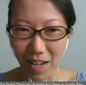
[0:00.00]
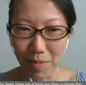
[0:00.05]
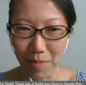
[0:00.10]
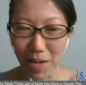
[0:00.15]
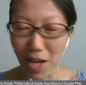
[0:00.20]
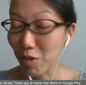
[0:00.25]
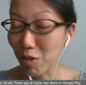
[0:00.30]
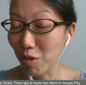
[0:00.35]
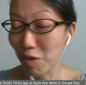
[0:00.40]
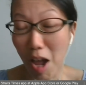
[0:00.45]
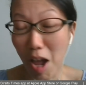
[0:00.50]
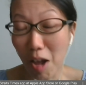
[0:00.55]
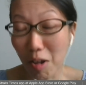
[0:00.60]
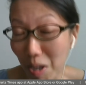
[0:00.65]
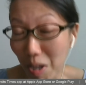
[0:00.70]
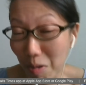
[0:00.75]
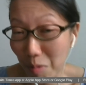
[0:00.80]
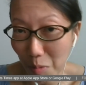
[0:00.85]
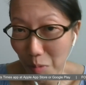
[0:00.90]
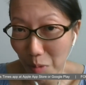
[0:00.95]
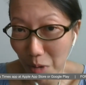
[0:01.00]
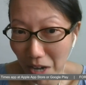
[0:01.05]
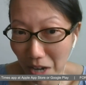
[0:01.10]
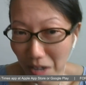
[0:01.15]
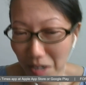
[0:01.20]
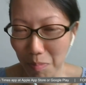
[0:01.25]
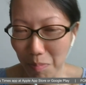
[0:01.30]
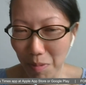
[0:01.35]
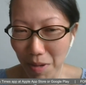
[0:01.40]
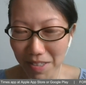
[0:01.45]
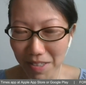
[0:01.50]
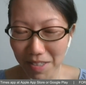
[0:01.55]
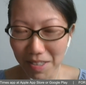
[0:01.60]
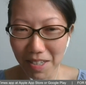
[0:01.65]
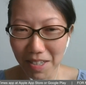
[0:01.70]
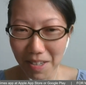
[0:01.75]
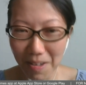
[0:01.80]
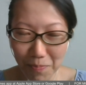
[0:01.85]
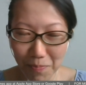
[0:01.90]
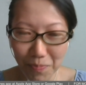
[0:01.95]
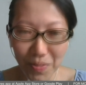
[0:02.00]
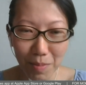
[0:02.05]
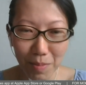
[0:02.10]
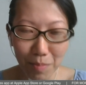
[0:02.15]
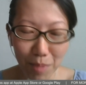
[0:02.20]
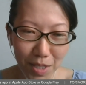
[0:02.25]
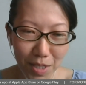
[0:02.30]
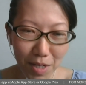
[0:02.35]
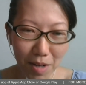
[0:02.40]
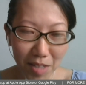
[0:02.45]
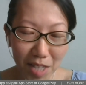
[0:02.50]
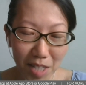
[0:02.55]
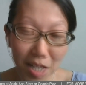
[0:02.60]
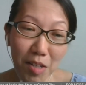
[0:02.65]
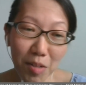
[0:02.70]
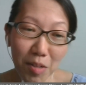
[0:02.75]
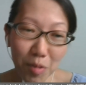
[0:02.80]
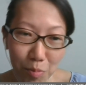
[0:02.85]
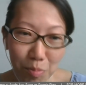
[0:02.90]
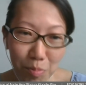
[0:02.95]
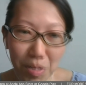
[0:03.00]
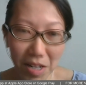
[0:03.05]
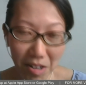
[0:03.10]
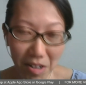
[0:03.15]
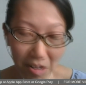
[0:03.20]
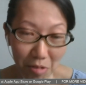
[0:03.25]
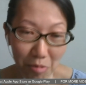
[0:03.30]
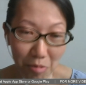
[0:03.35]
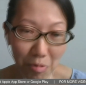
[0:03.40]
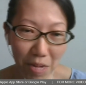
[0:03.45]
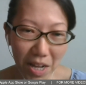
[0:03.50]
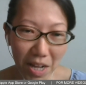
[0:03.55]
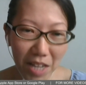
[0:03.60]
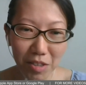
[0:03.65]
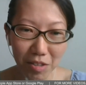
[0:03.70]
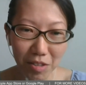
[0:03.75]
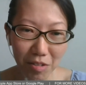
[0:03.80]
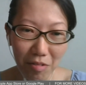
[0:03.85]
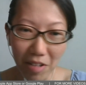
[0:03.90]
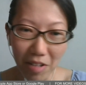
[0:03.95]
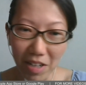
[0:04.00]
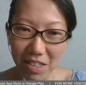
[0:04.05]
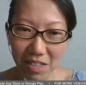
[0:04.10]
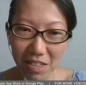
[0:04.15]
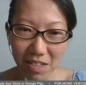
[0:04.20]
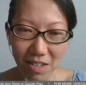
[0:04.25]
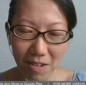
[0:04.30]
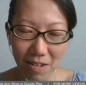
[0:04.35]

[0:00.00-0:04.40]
I don't know how that will work, but but uh, that could be another way to do it.